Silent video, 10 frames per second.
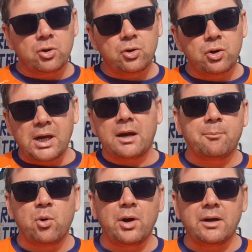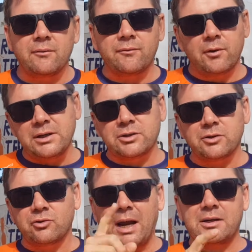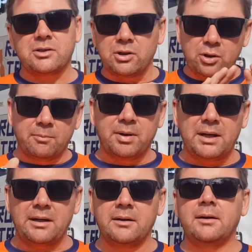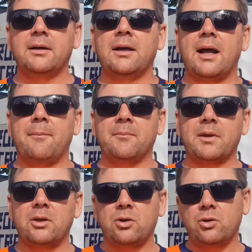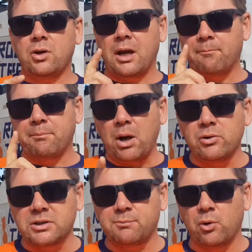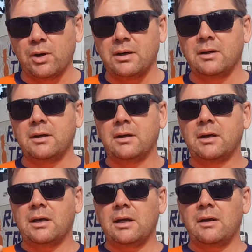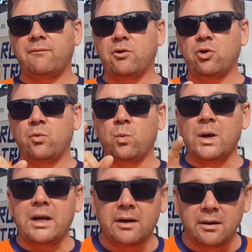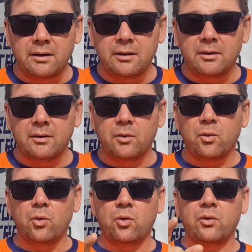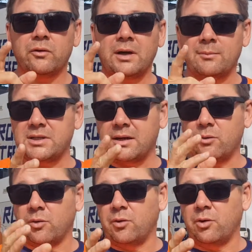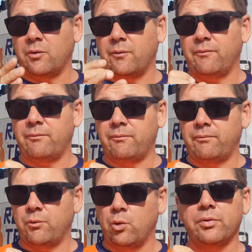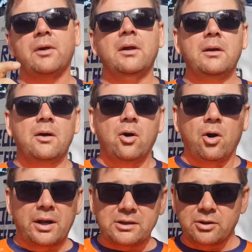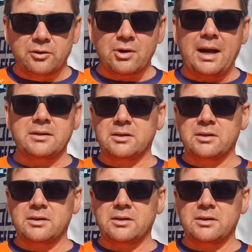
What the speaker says: You get a point for each of the tracks that you complete. You get a bonus point if you win or come second or third or fourth on each of the tracks.